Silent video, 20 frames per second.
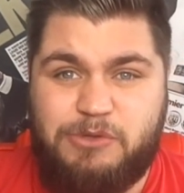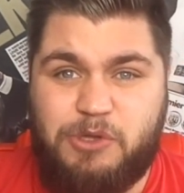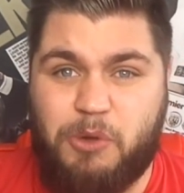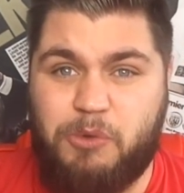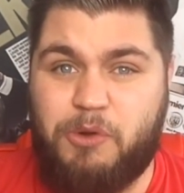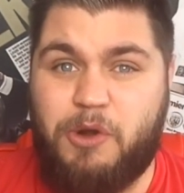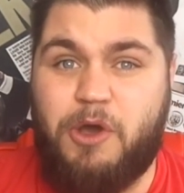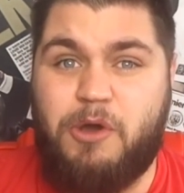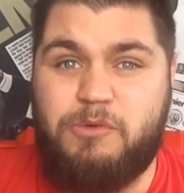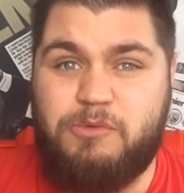
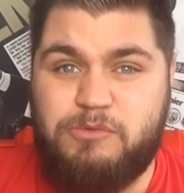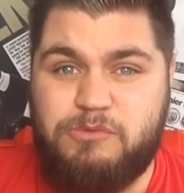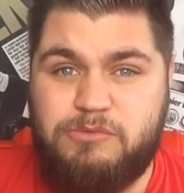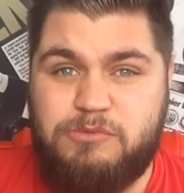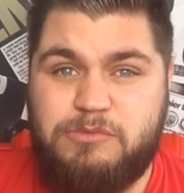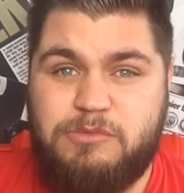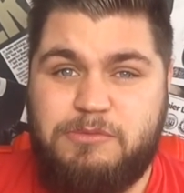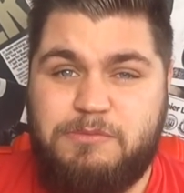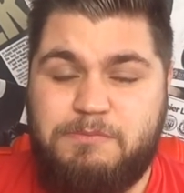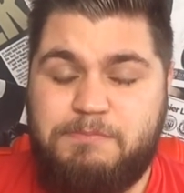Don't know.
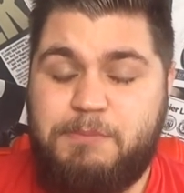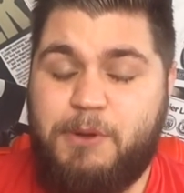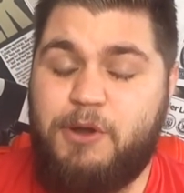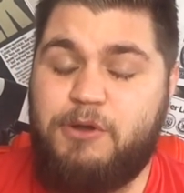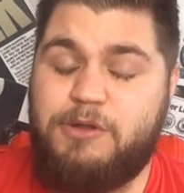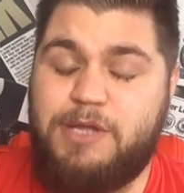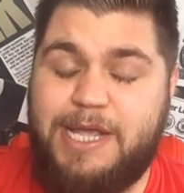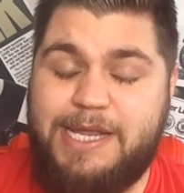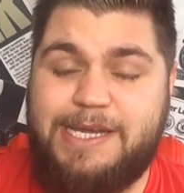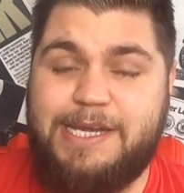
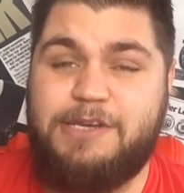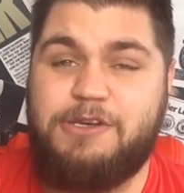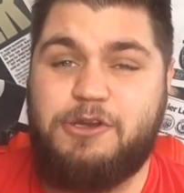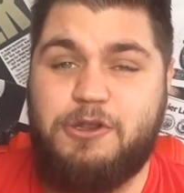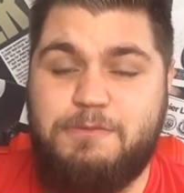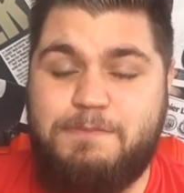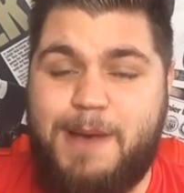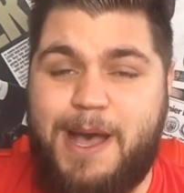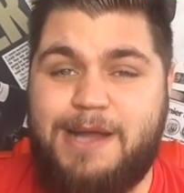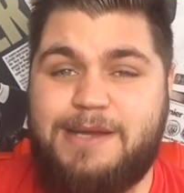But he didn't
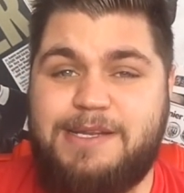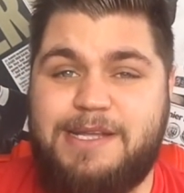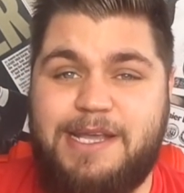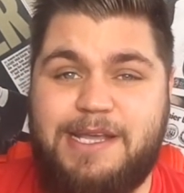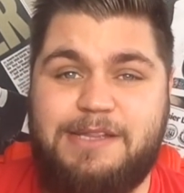do bad